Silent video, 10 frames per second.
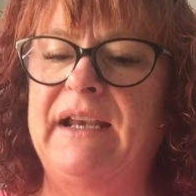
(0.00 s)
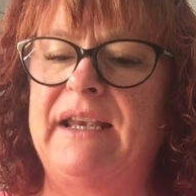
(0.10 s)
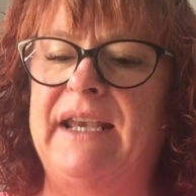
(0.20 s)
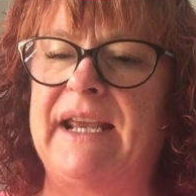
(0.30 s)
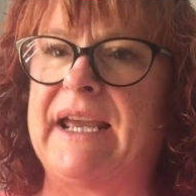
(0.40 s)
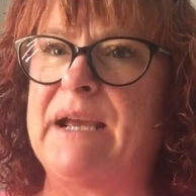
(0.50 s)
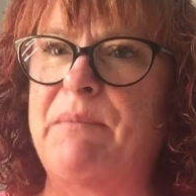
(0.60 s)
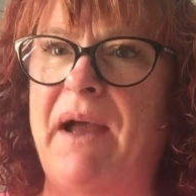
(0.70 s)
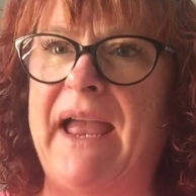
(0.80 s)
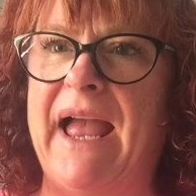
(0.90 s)
licking
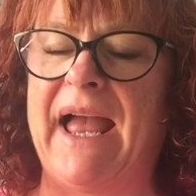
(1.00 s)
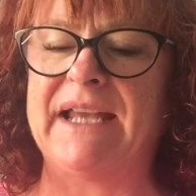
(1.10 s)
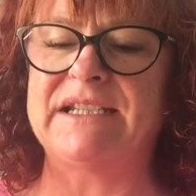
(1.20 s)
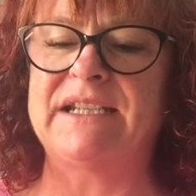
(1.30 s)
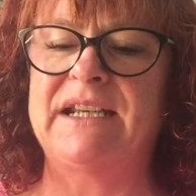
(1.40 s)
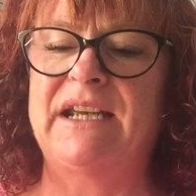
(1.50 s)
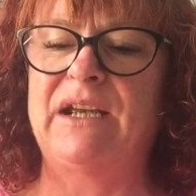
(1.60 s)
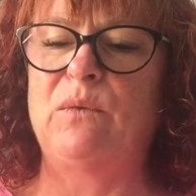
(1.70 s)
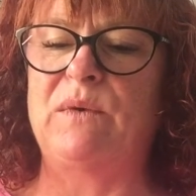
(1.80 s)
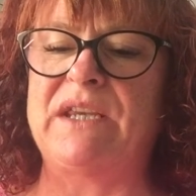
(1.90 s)
my hand
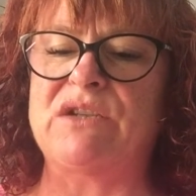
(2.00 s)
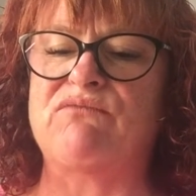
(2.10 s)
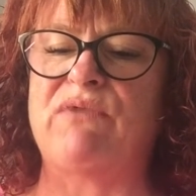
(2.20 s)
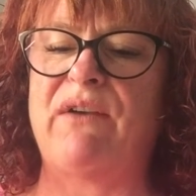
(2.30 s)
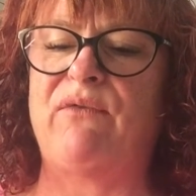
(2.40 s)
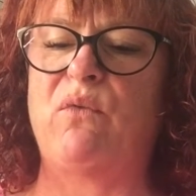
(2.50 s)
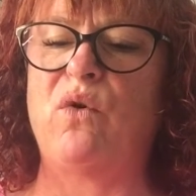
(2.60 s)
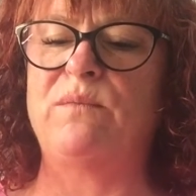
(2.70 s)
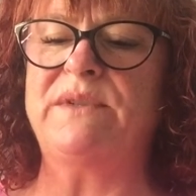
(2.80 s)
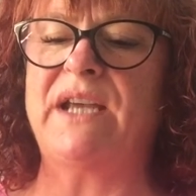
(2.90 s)
with his rough,
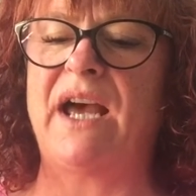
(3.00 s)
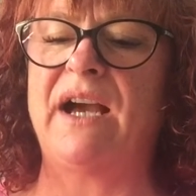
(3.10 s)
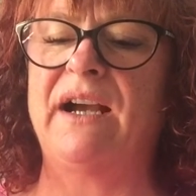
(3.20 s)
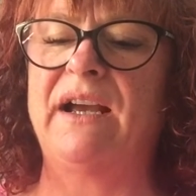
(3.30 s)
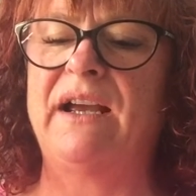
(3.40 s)
warm tongue.